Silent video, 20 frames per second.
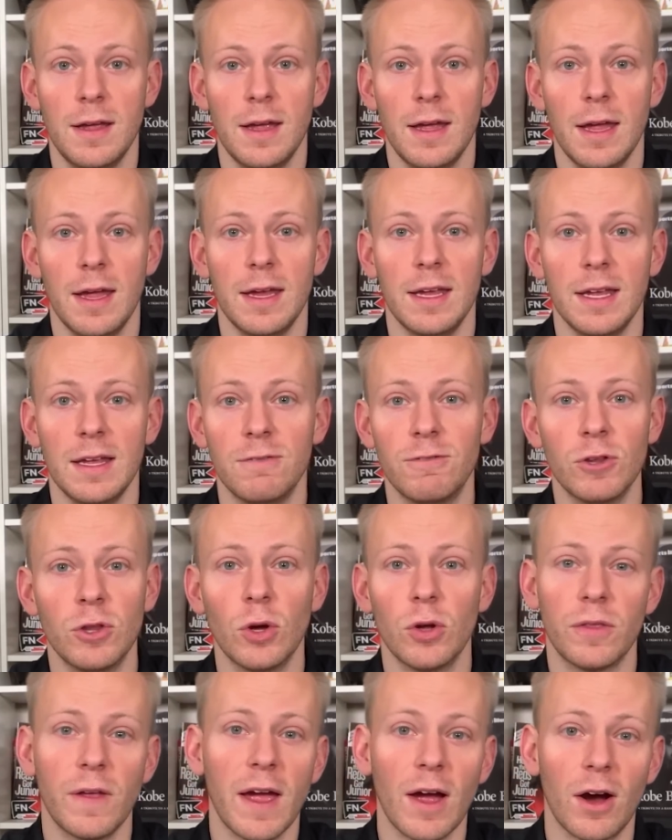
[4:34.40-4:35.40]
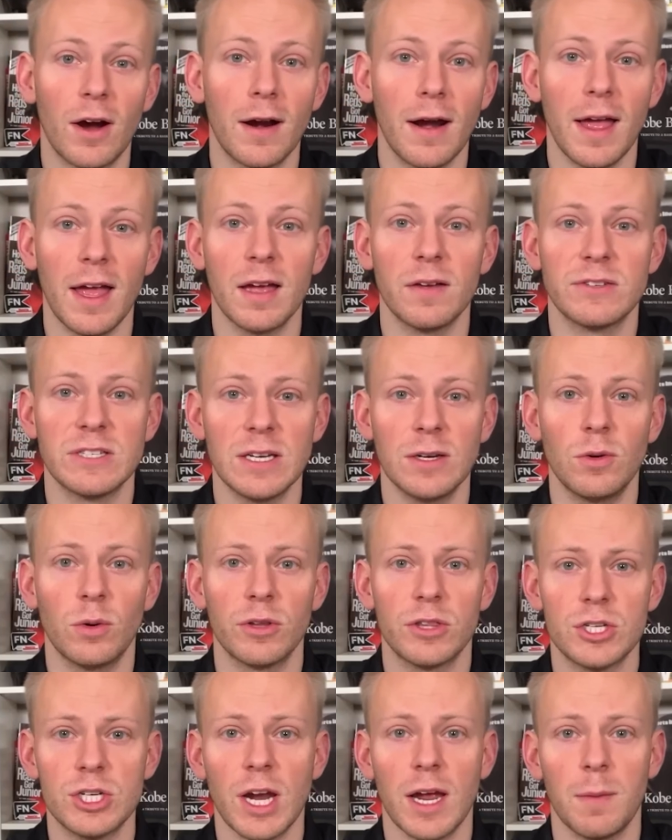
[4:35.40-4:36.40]
even though they are AFC
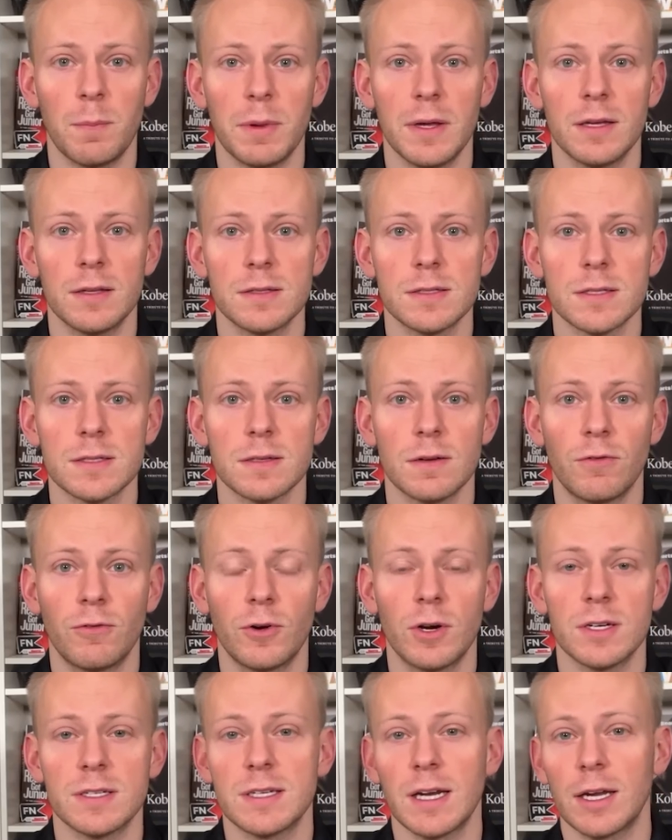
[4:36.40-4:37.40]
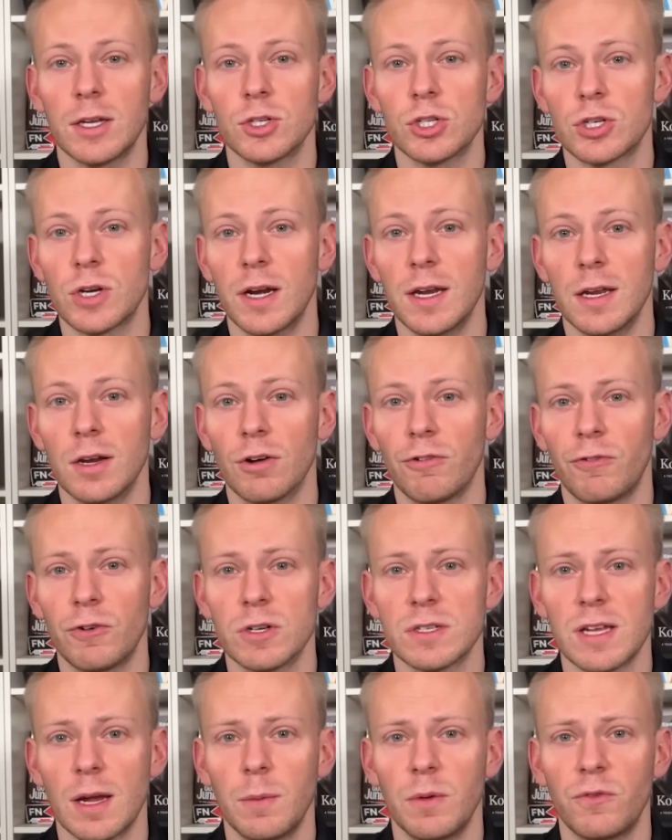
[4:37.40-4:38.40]
North champions for a second straight year,
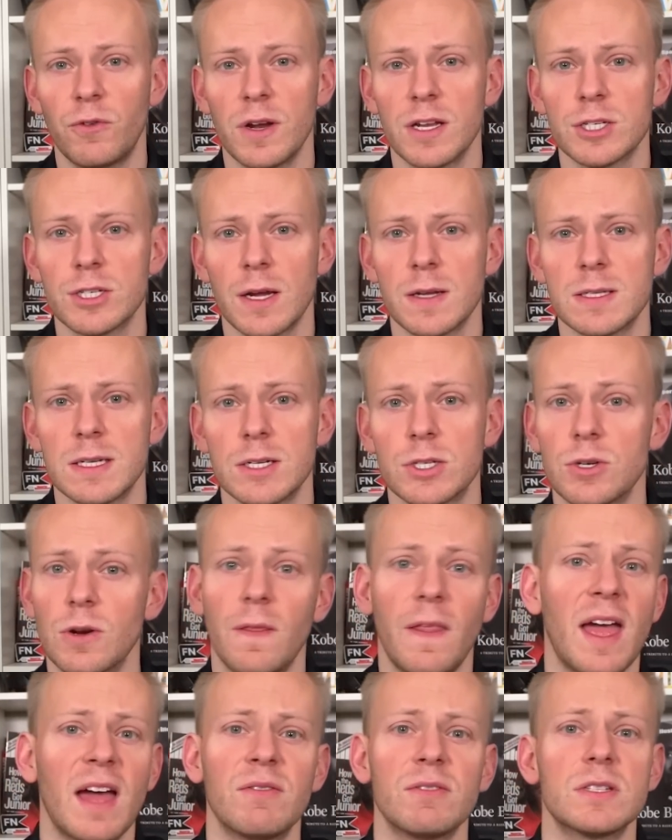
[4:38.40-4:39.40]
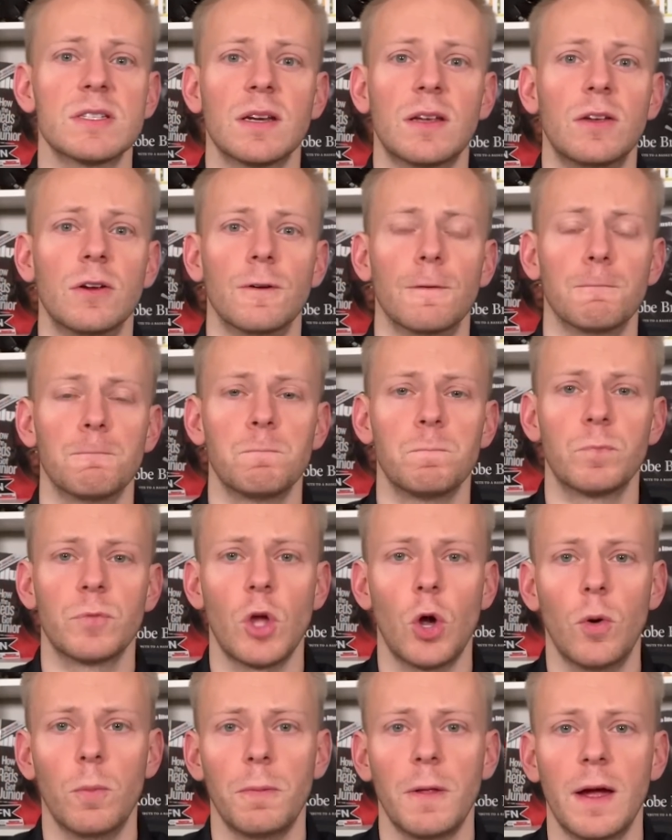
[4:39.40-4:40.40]
first time in franchise history, they haven't secured a
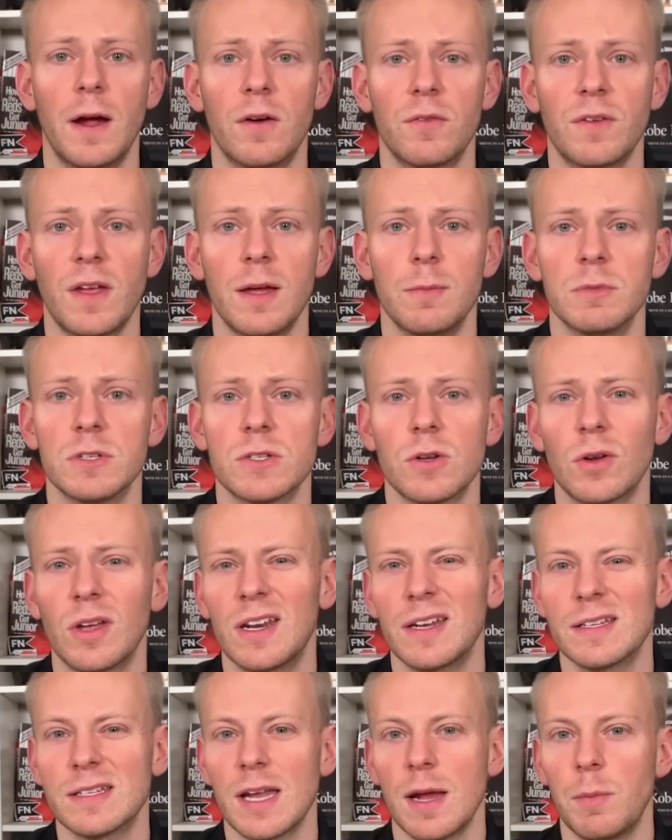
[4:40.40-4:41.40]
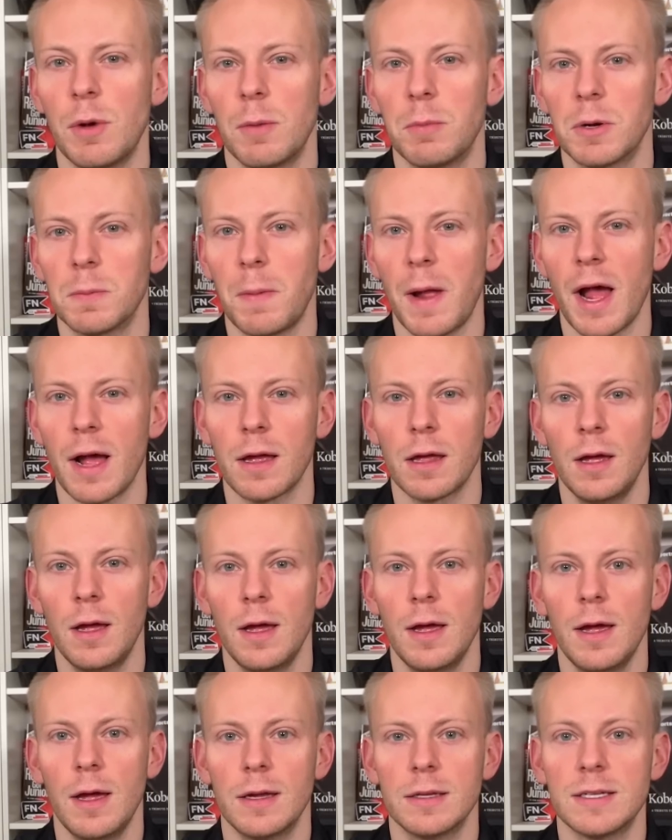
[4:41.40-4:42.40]
home playoff game. And so getting Sam Hubbard back
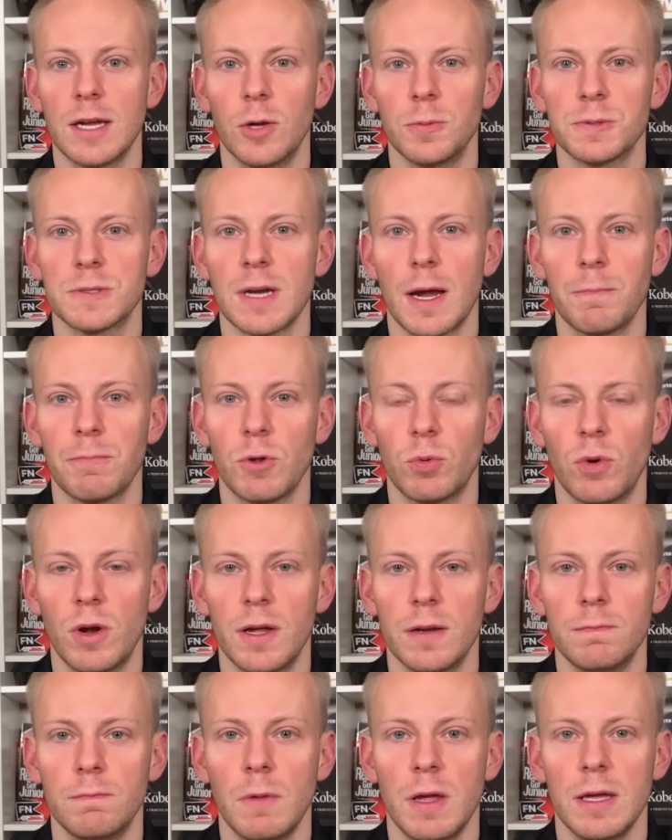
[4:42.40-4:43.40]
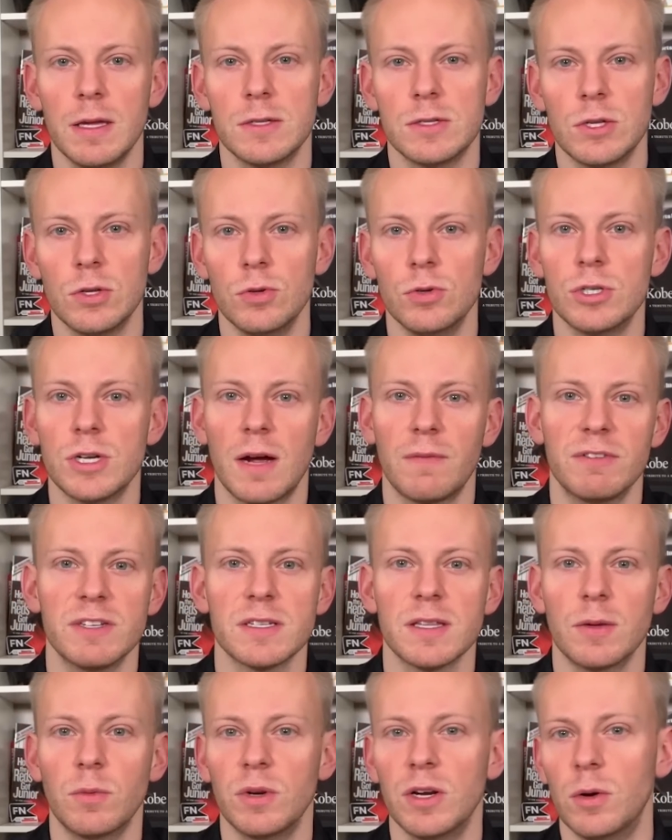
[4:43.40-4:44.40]
to help stop the run is huge.
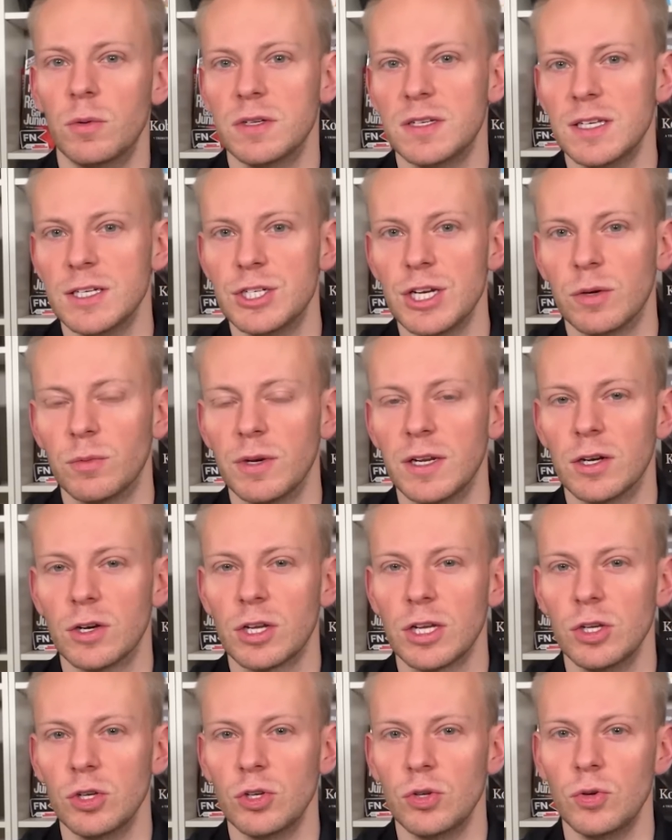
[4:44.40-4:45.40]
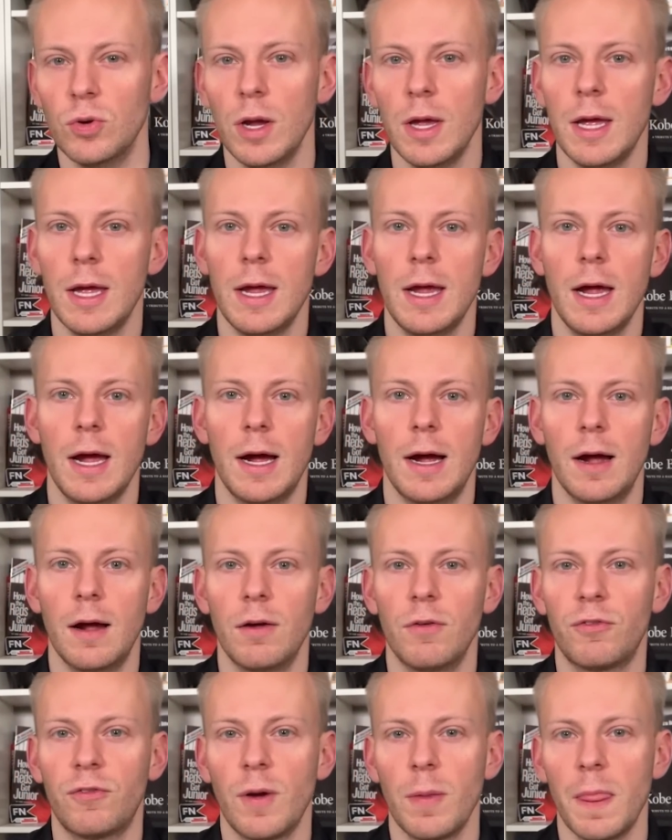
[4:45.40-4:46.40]
Obviously, we know what DJ Reader can do
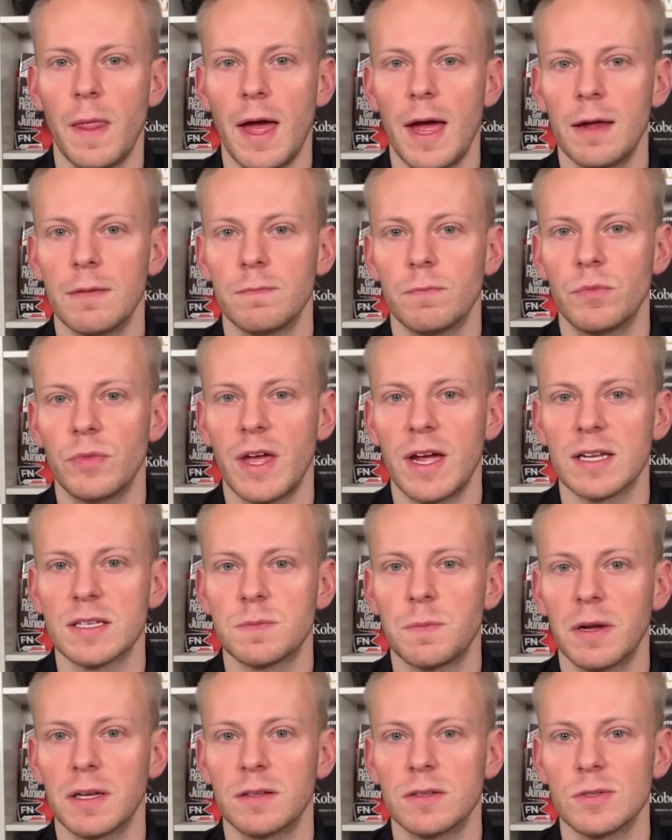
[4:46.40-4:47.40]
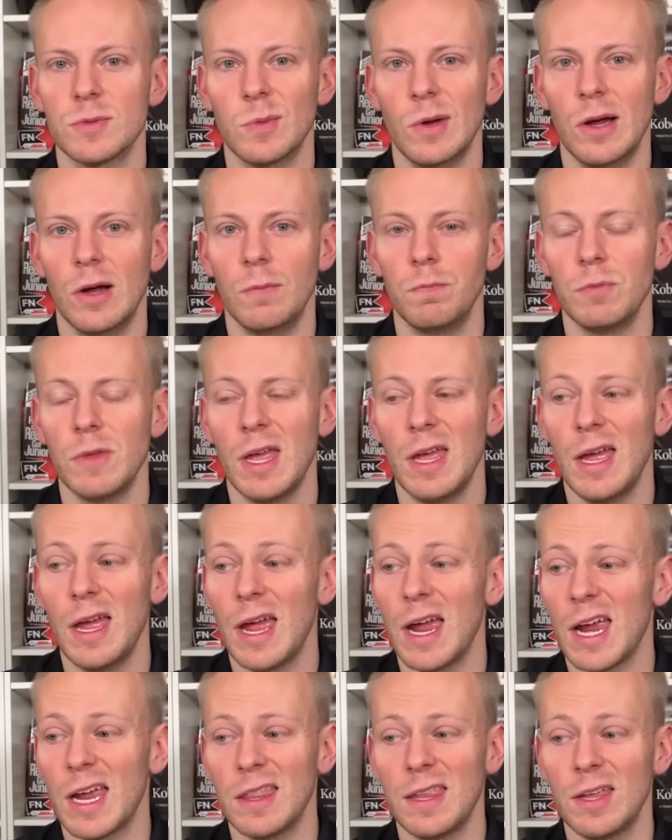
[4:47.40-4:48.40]
from that aspect as well.
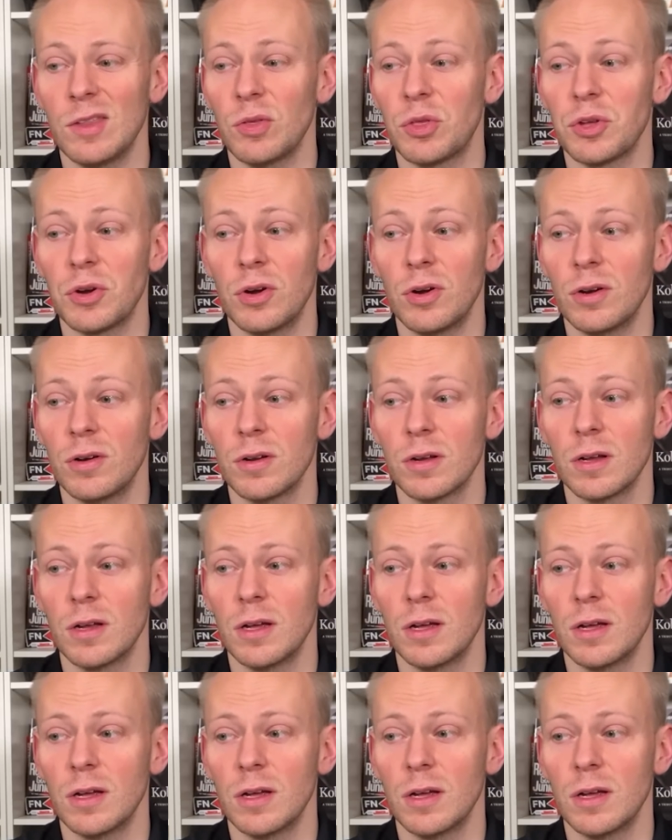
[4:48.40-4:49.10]
And then third,